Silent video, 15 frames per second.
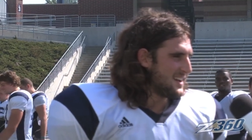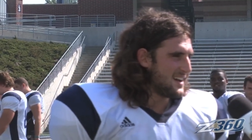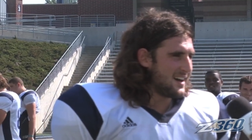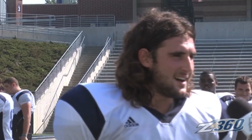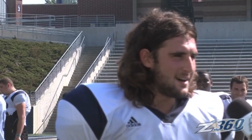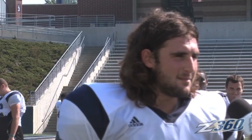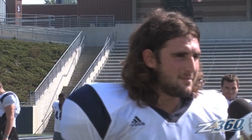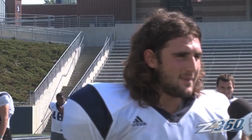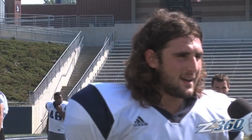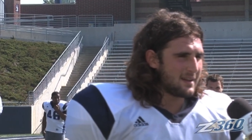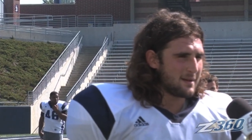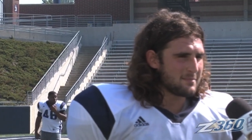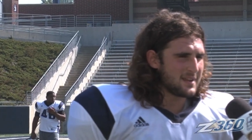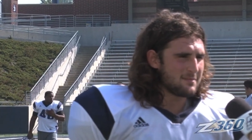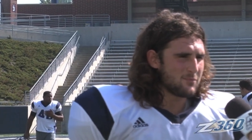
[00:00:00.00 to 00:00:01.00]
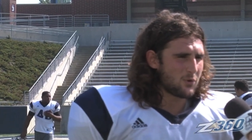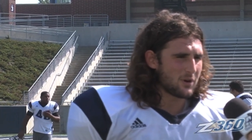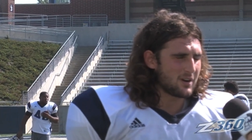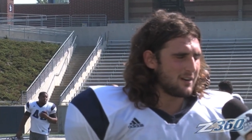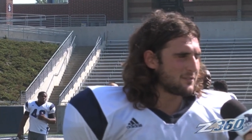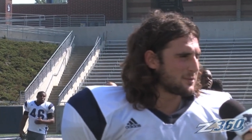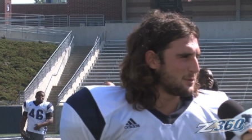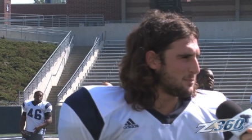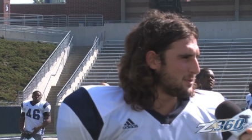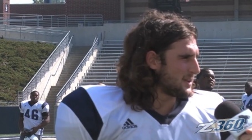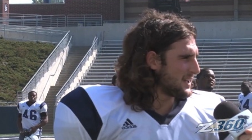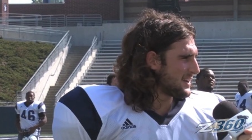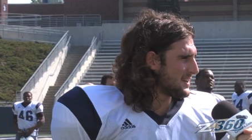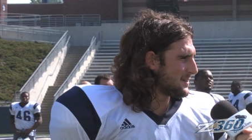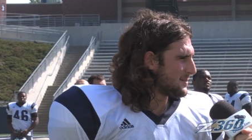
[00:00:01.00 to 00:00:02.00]
I'm getting more comfortable
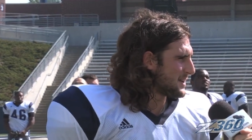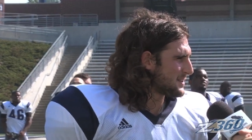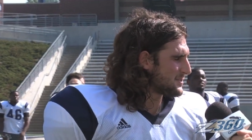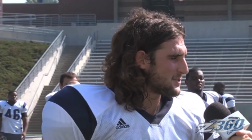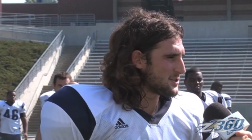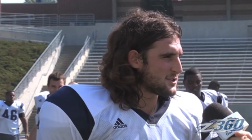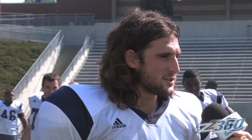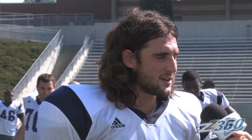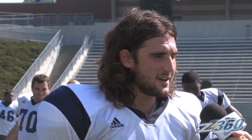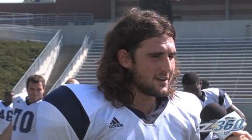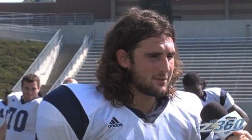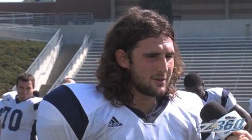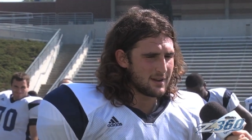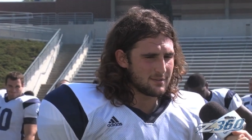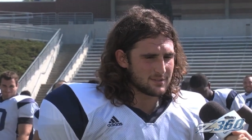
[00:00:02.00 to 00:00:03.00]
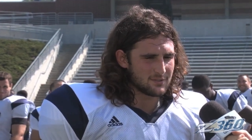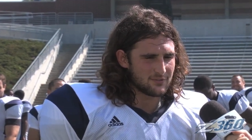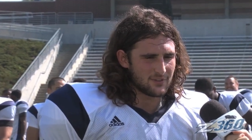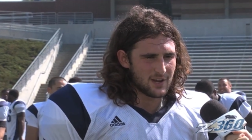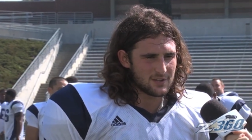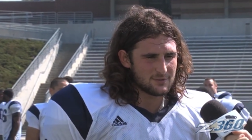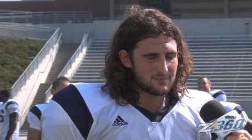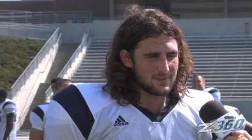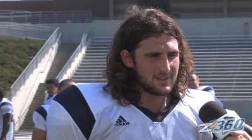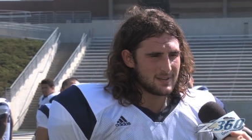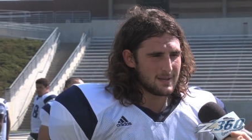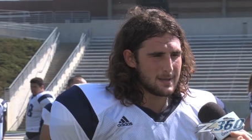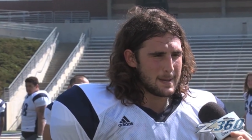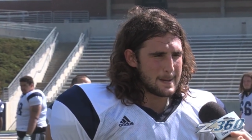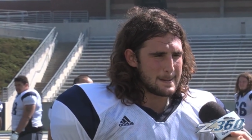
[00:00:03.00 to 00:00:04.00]
playing in them, that's for sure. I know when I was a
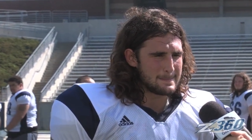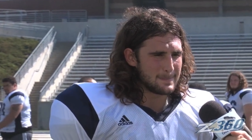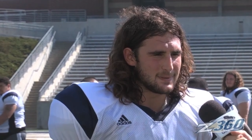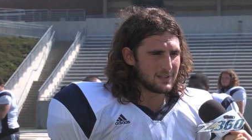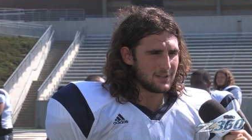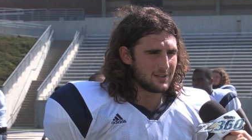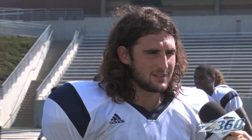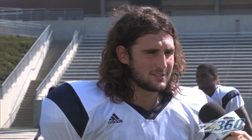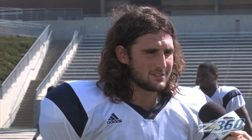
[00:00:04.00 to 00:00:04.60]
freshman, a little